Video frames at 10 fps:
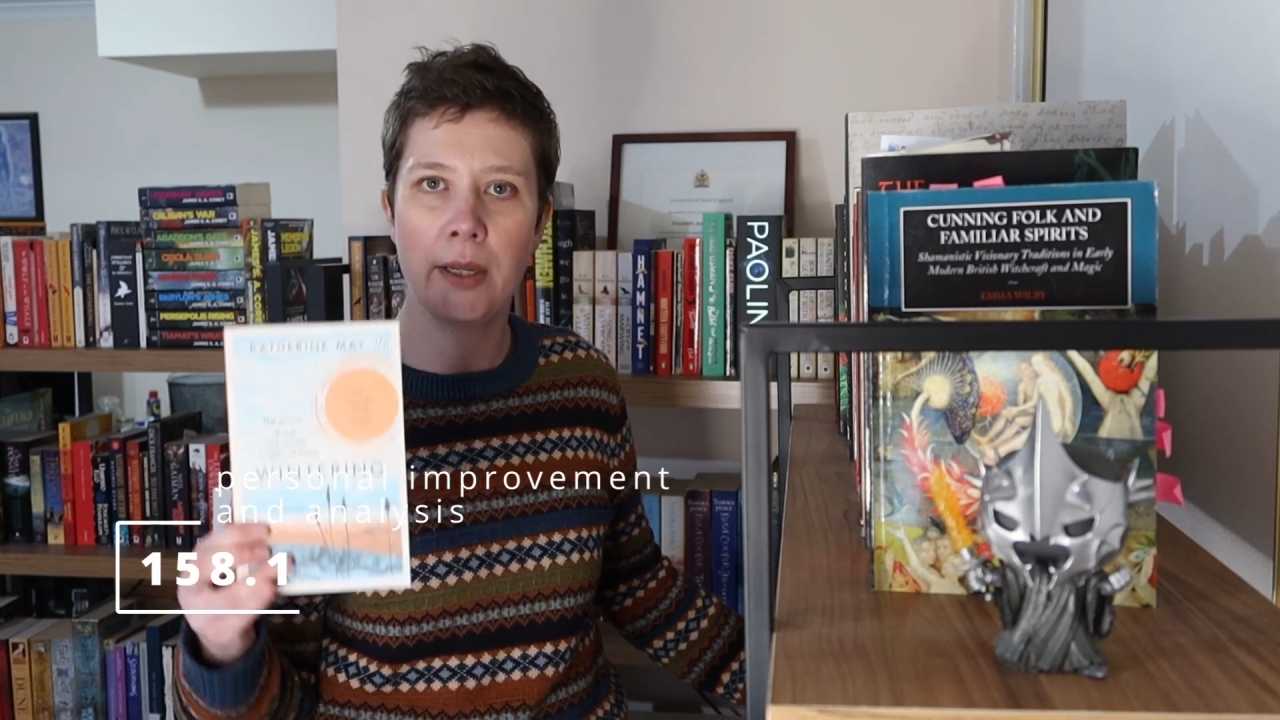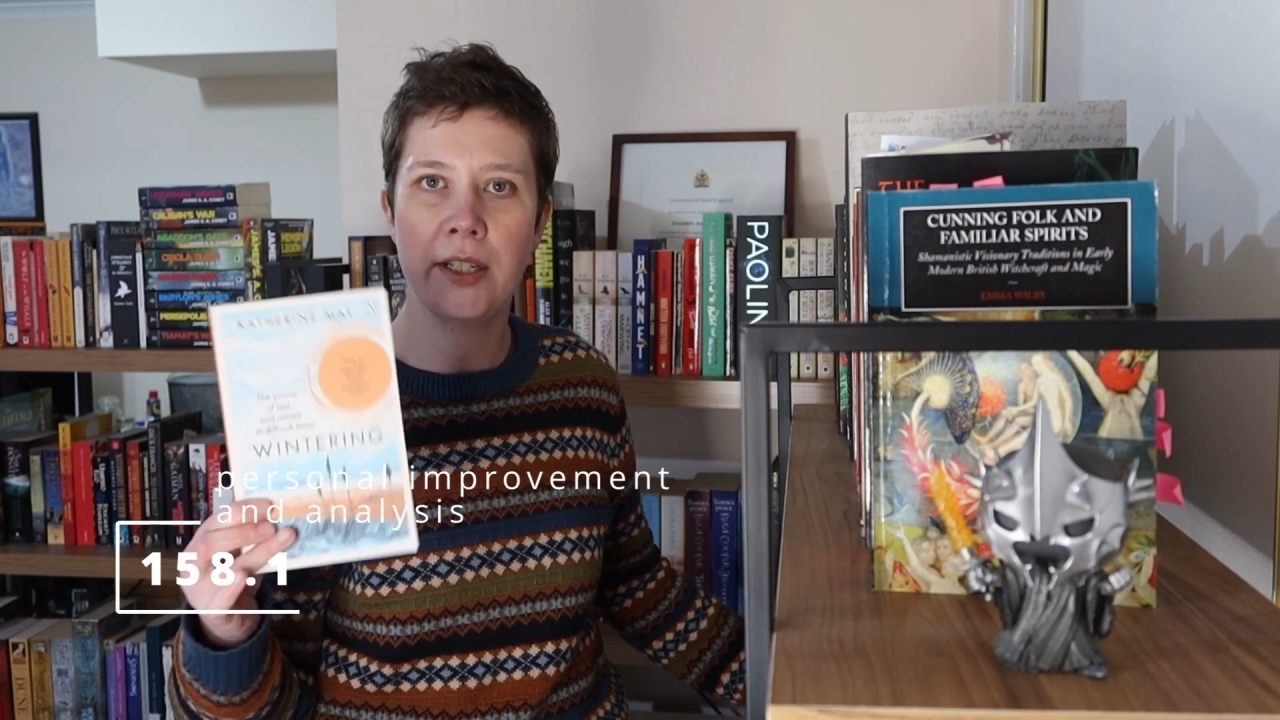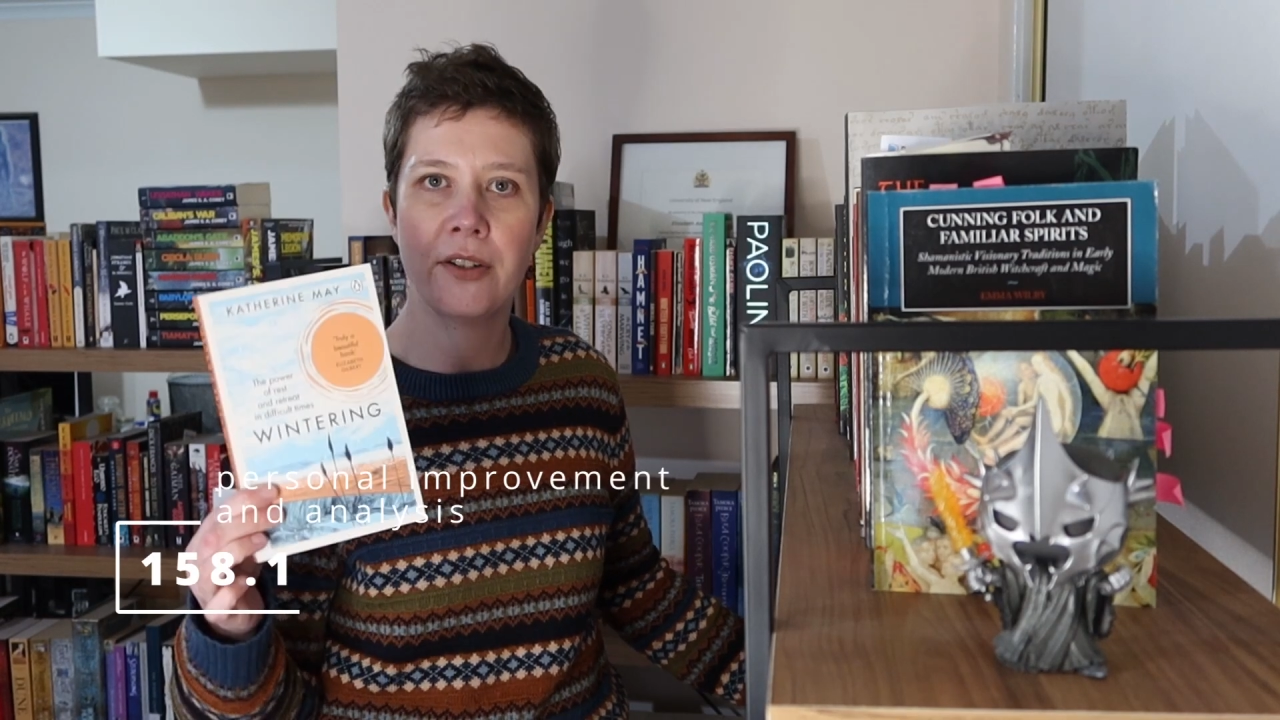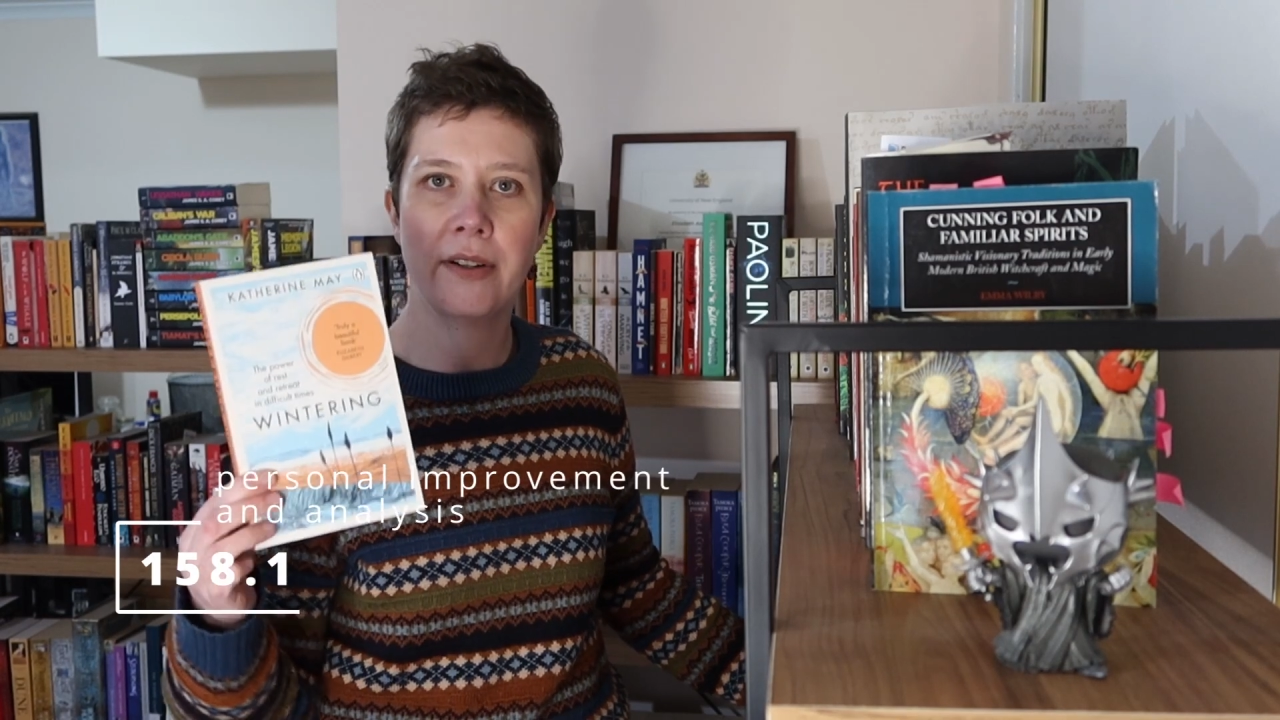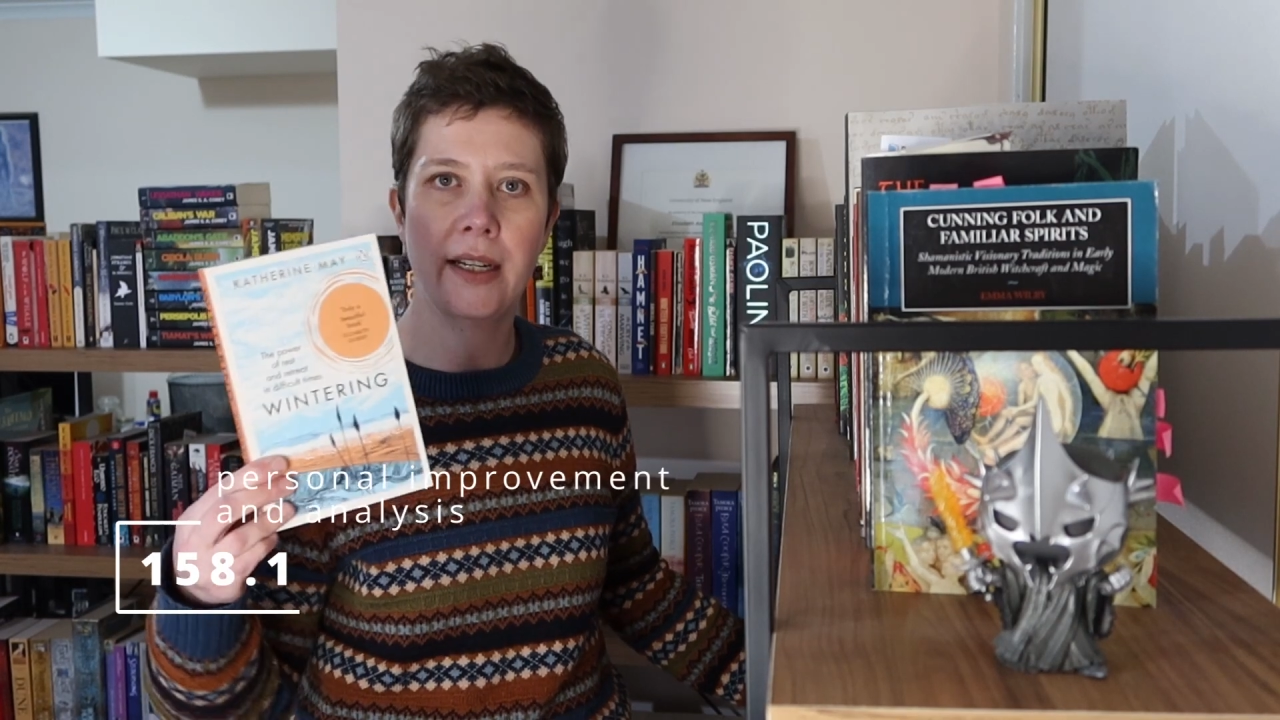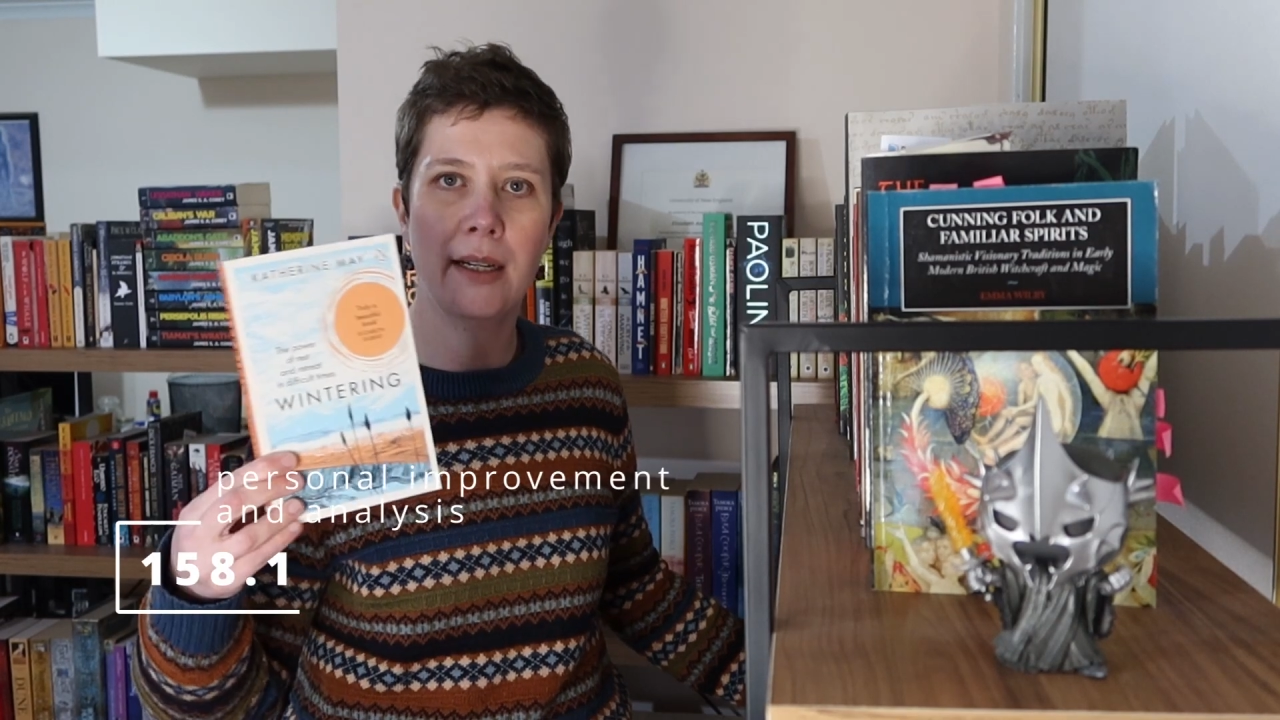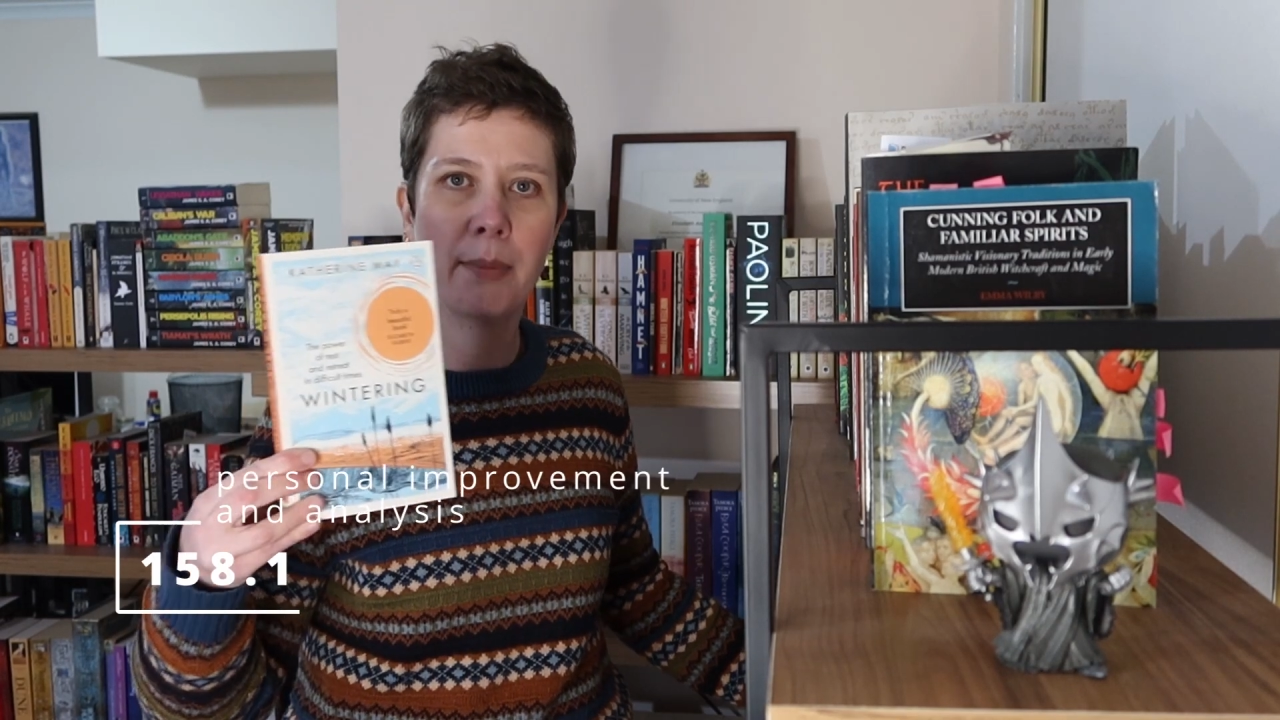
Wintering